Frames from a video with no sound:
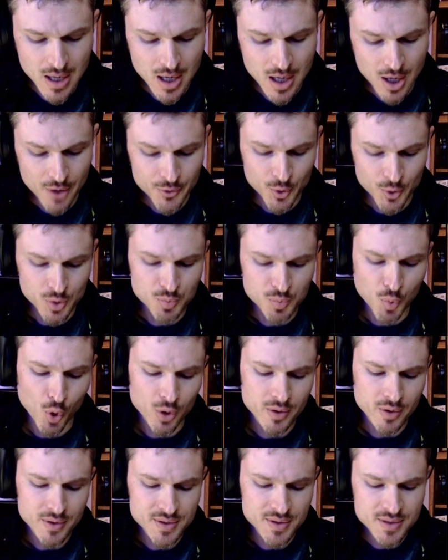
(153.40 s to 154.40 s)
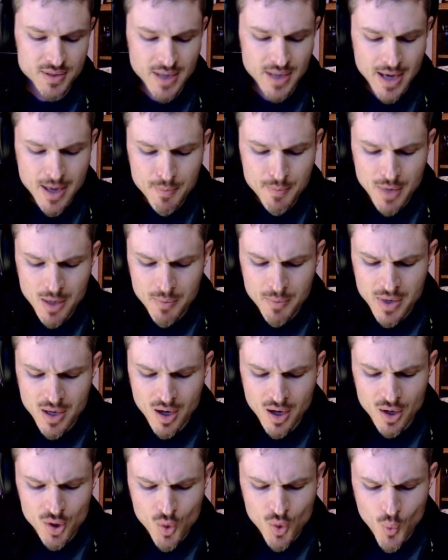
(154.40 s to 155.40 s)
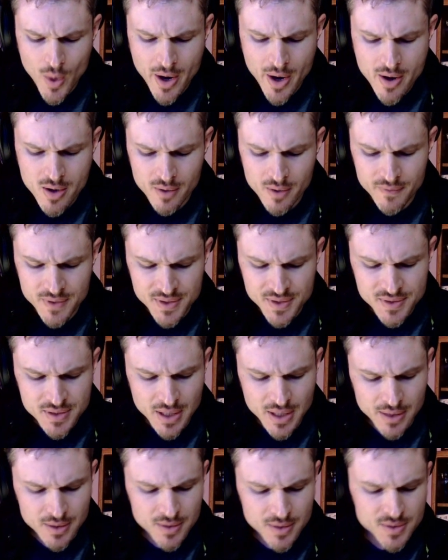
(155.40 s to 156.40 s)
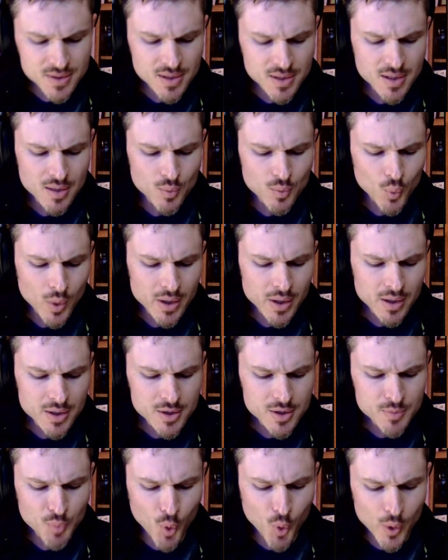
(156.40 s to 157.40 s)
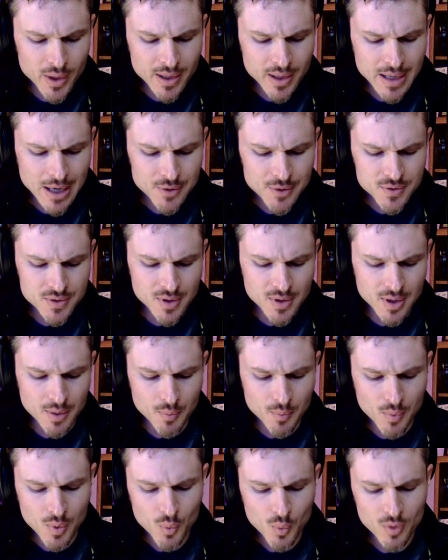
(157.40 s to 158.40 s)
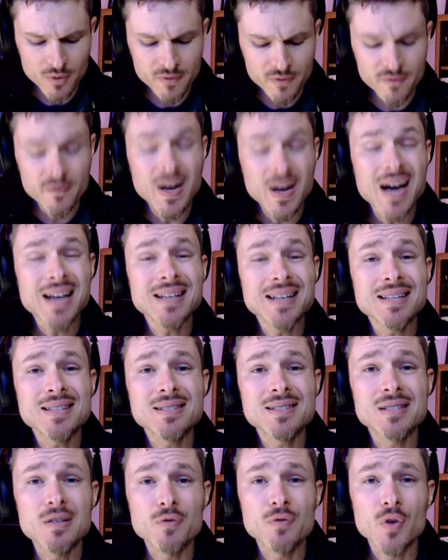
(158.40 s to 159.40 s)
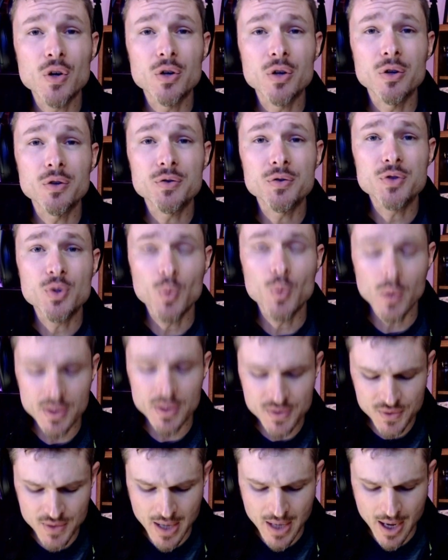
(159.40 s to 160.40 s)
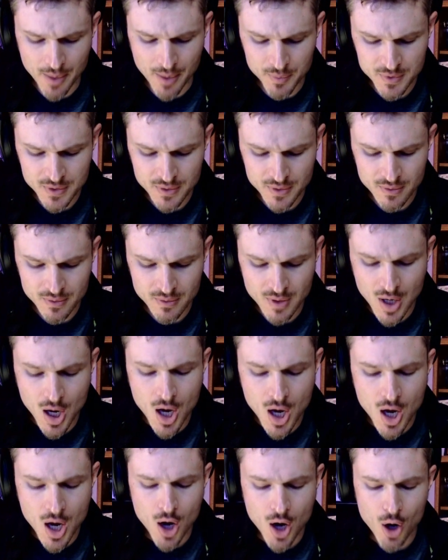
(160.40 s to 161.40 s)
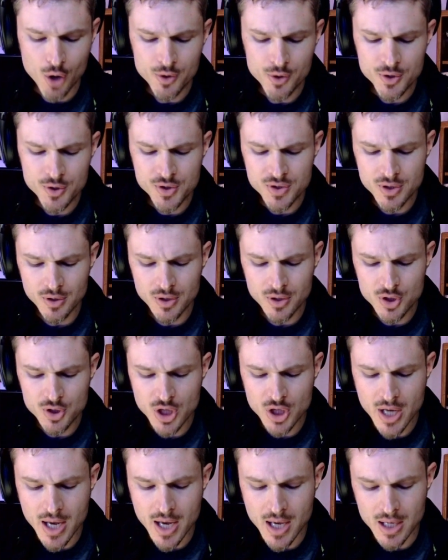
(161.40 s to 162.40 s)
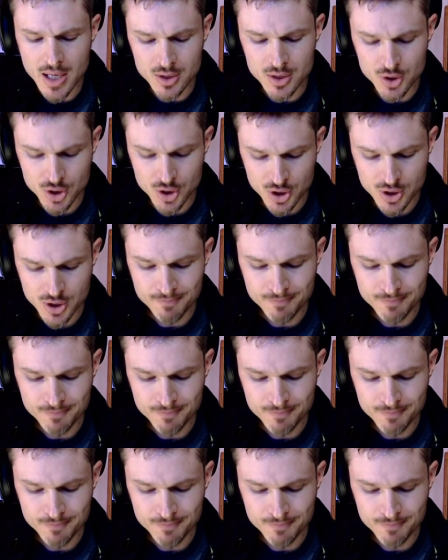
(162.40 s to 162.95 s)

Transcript: Those born on this day may be unaware of this tendency and when it is pointed out to them will find it difficult to accept. Harder still to change.